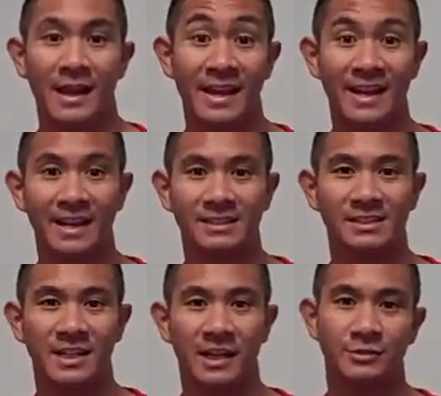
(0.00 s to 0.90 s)
Hey guys,
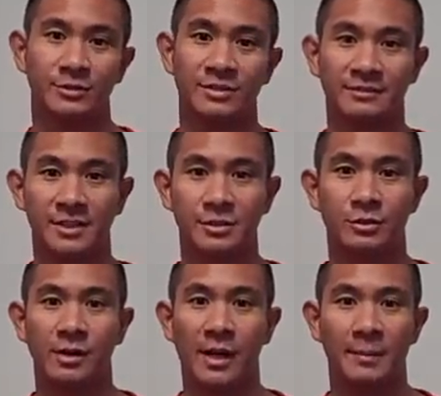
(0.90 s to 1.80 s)
it's
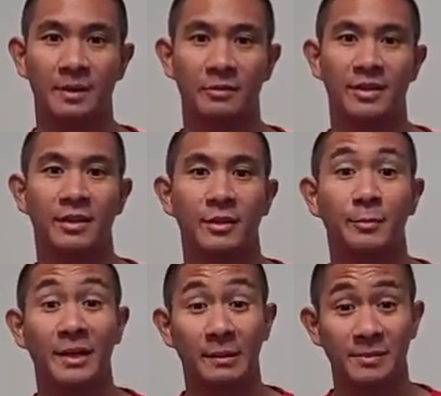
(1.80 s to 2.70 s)
Castro72 and I'm here with
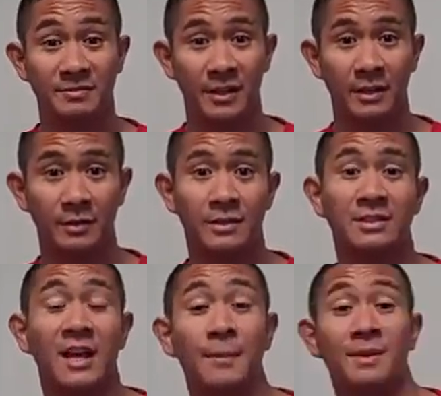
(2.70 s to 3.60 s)
another pickups video.
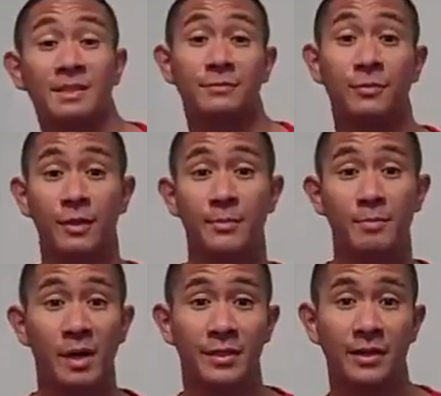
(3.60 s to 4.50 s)
This time it's for the
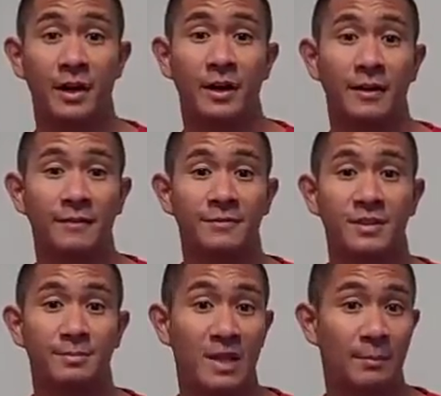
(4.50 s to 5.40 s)
month of
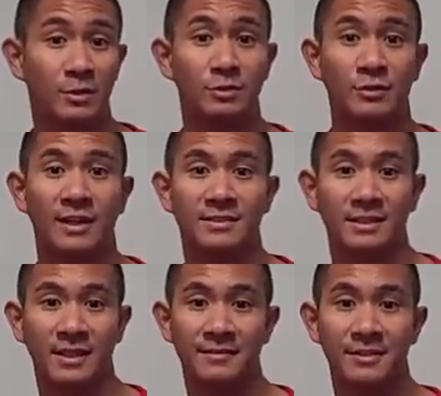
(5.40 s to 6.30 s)
September
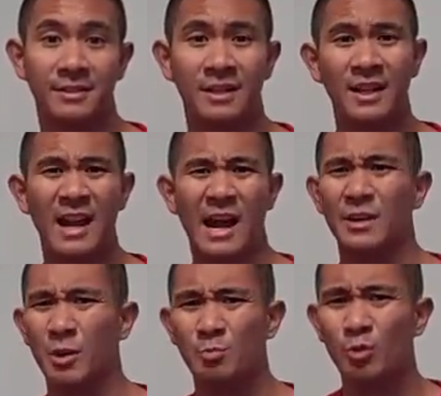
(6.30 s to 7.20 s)
2011.
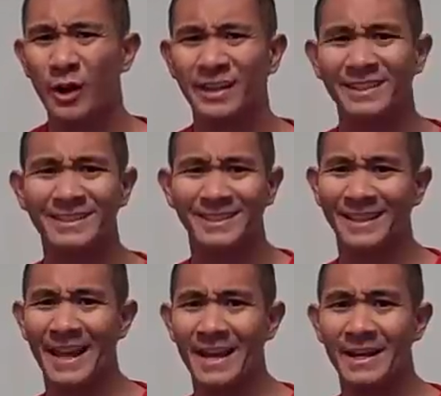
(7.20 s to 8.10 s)
I know I'm running a little
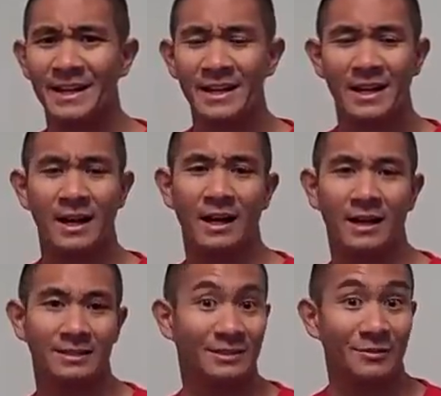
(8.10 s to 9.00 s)
late,
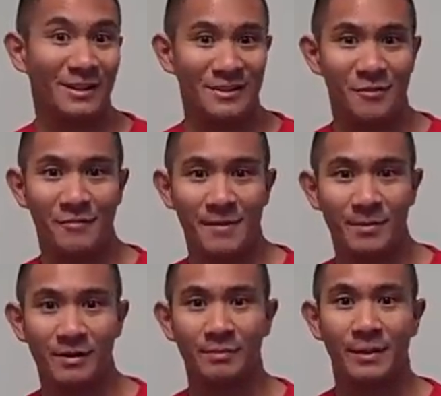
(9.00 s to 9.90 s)
uh, it's already
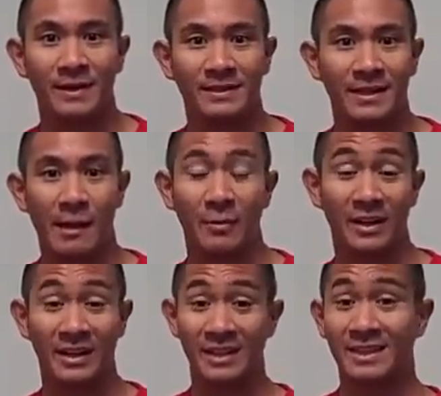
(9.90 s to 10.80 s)
November, but uh, I
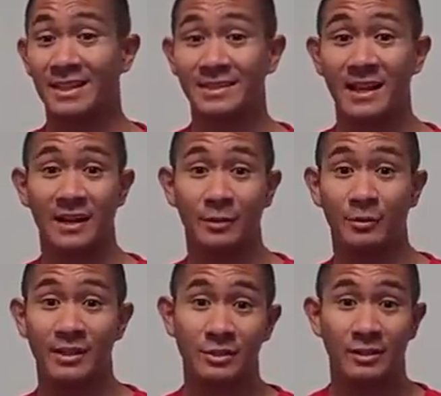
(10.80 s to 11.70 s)
wanted to get this out of
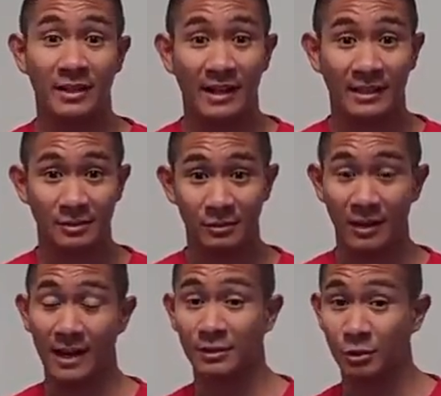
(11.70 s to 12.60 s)
the way so that I could do
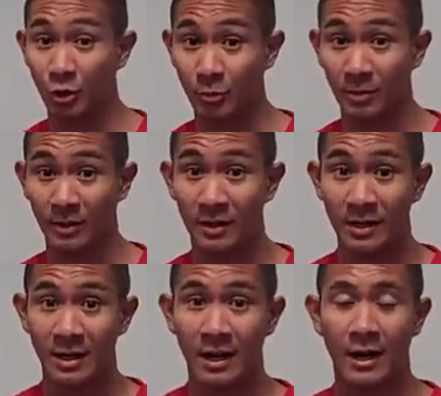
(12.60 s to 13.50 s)
the
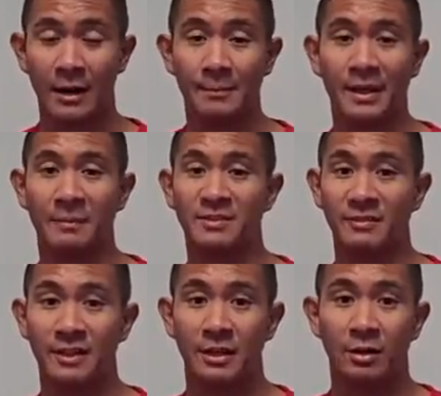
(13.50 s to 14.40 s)
October uh, pickups
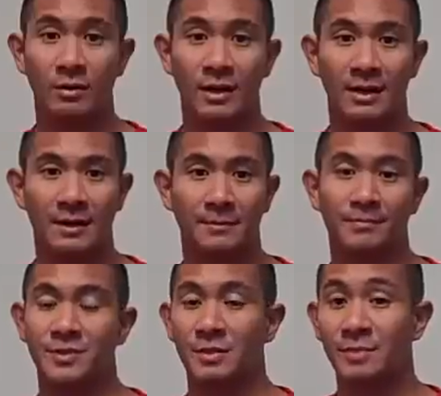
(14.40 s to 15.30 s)
video
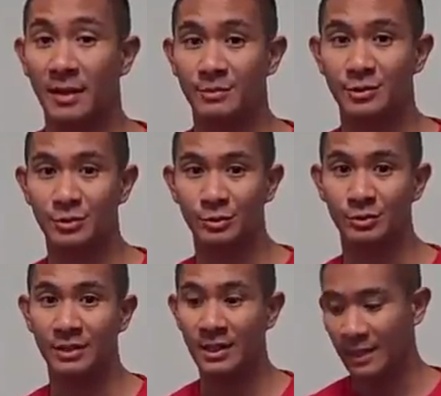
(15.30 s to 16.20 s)
um, sometime
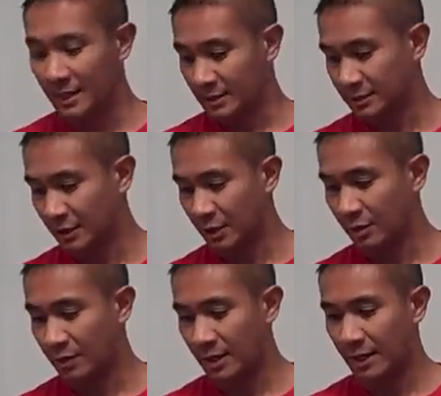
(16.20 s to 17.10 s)
soon.
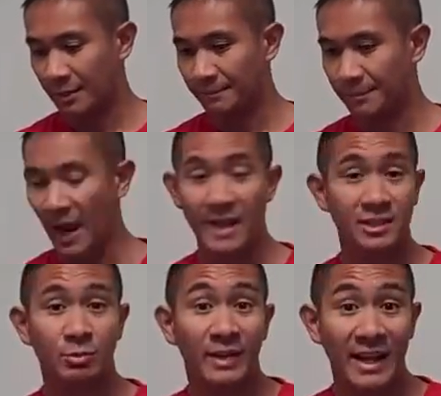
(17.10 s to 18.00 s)
So um, I
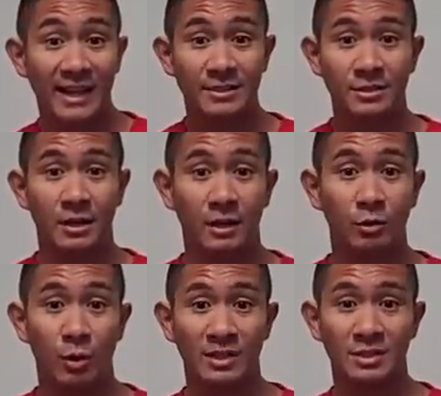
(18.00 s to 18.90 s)
just want to answer a
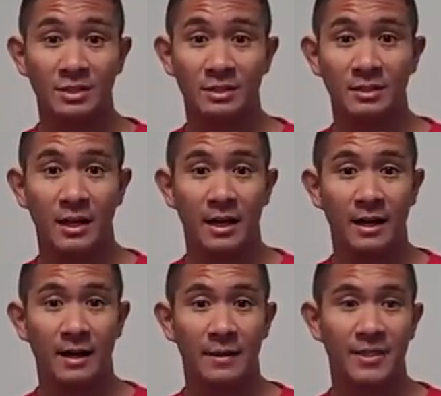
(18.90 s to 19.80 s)
question
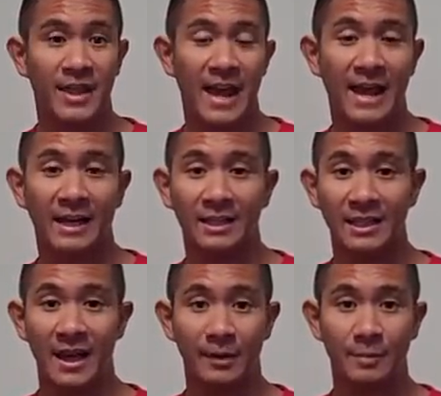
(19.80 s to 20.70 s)
uh, that a
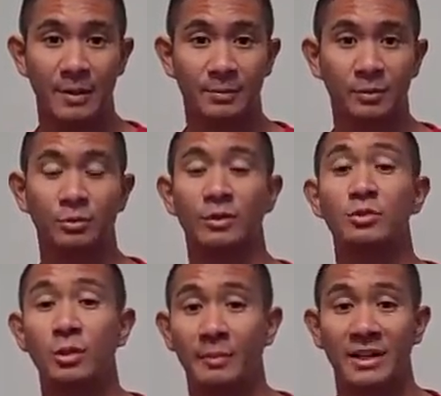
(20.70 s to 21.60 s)
lot of people who are
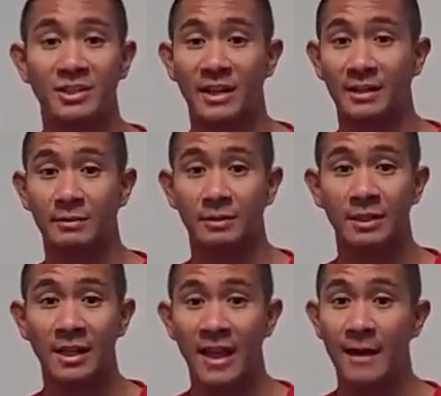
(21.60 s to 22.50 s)
new to my
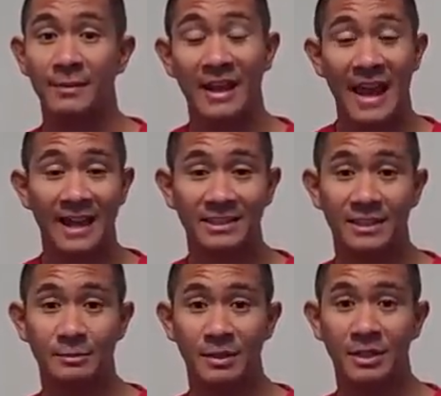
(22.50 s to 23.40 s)
channel have been
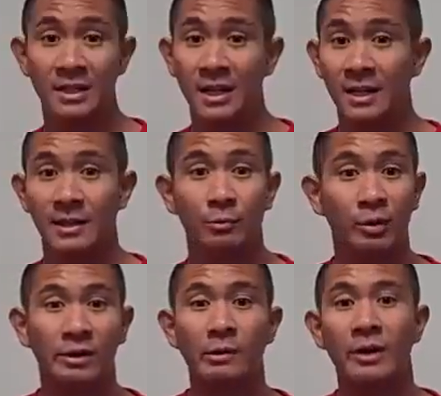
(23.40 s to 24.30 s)
asking me. They're
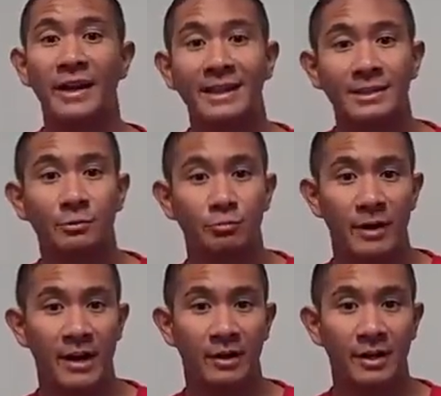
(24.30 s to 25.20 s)
wondering where I get the
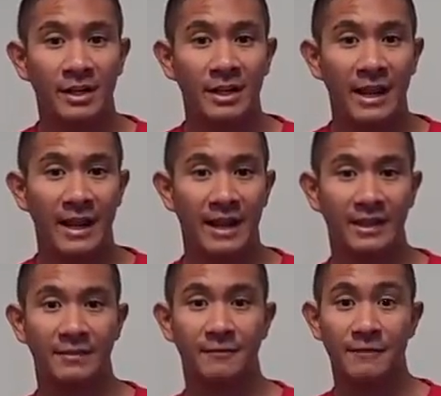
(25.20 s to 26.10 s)
rarity
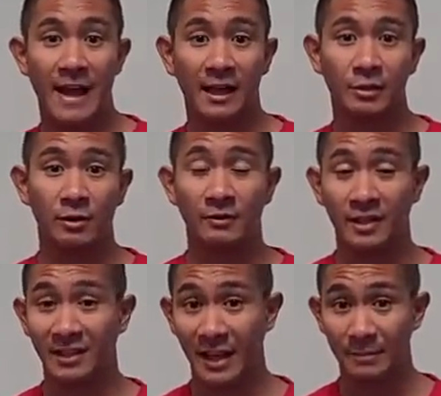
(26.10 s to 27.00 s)
and the value of
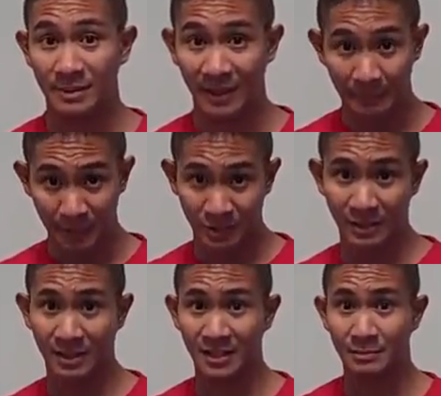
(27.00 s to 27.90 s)
all the games that I
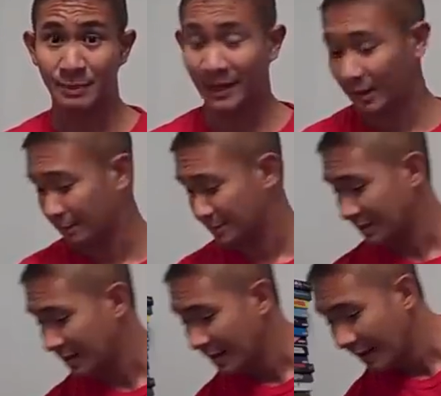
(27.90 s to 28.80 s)
mentioned in these
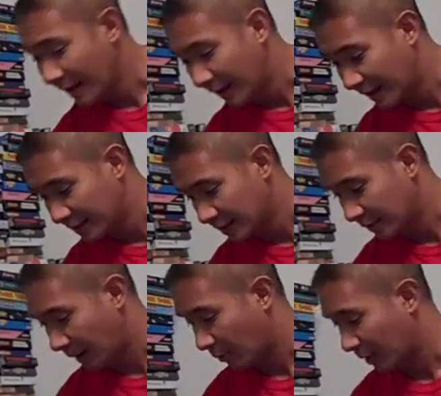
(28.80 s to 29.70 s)
pickups and
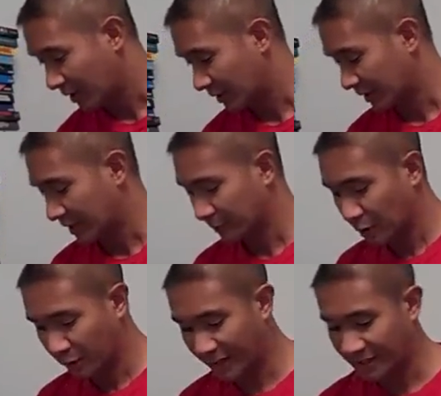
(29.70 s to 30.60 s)
um, I wanted to let them
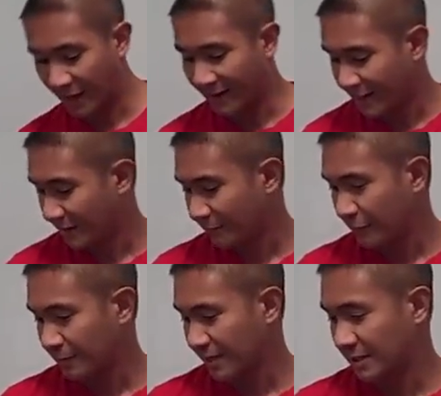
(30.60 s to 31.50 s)
know that I get them
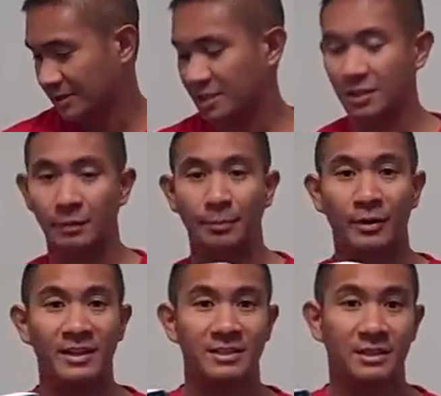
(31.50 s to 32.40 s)
from the Digital
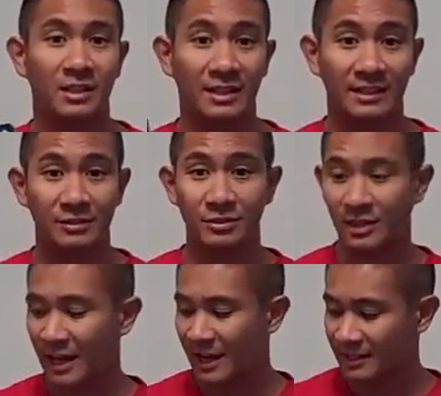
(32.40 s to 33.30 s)
Press
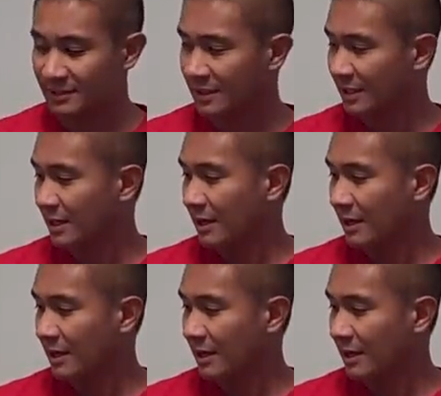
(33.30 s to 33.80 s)
Collector's Guides.